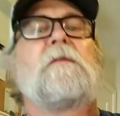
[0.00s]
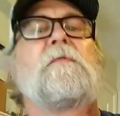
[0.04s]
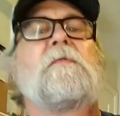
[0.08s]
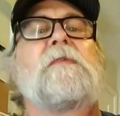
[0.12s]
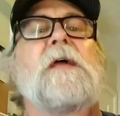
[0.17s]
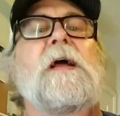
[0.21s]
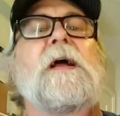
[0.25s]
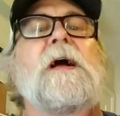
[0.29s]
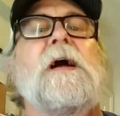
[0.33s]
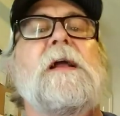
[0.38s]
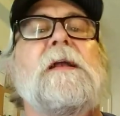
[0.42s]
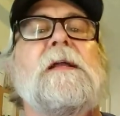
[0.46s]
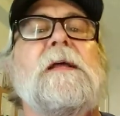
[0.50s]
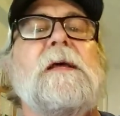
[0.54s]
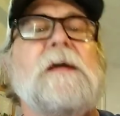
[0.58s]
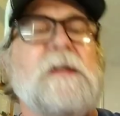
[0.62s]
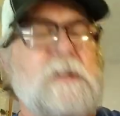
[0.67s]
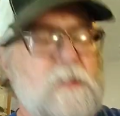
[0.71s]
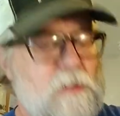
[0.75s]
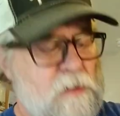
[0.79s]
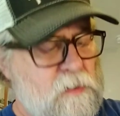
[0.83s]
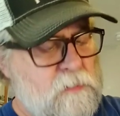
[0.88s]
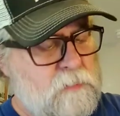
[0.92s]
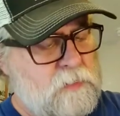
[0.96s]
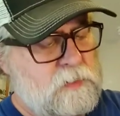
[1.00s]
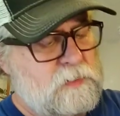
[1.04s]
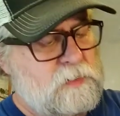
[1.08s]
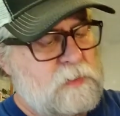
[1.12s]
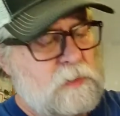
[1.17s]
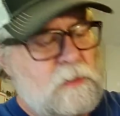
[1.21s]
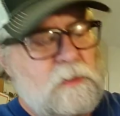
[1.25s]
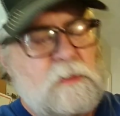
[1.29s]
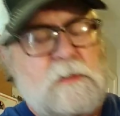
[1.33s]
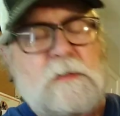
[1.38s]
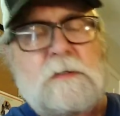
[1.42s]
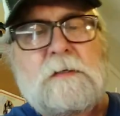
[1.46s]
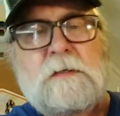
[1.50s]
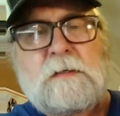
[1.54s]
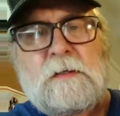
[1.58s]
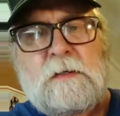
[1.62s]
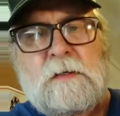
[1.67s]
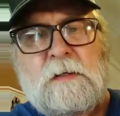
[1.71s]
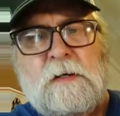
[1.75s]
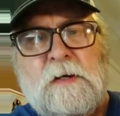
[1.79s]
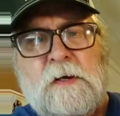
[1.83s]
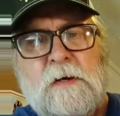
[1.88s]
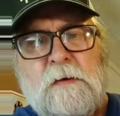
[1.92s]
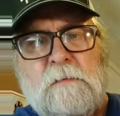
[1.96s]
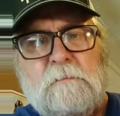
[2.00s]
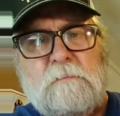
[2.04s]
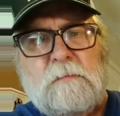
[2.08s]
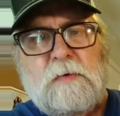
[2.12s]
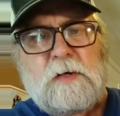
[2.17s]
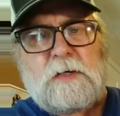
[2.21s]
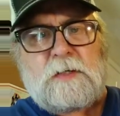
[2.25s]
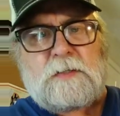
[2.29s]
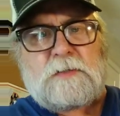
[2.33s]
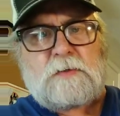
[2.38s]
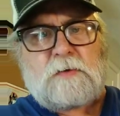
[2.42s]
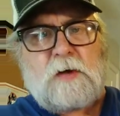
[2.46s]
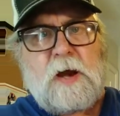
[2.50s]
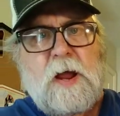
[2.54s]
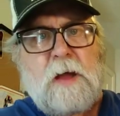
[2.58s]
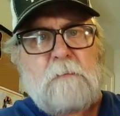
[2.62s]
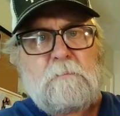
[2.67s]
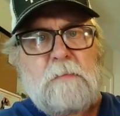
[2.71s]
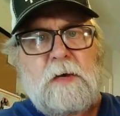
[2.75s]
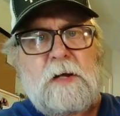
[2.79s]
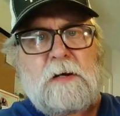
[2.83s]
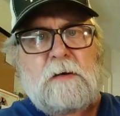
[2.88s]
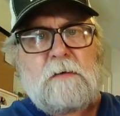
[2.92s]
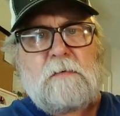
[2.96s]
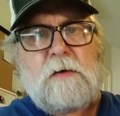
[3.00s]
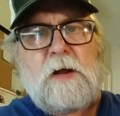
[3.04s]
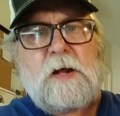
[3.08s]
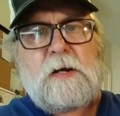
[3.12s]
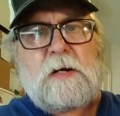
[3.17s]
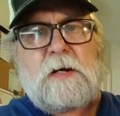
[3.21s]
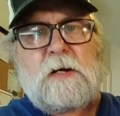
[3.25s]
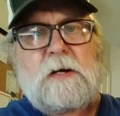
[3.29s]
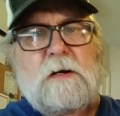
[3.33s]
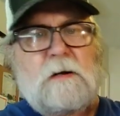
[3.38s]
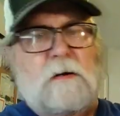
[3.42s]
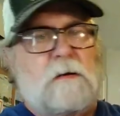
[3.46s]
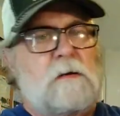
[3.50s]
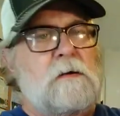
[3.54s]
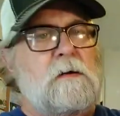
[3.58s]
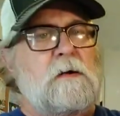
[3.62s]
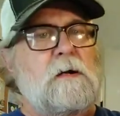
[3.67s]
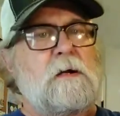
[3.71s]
thing I did was put a strap button right here.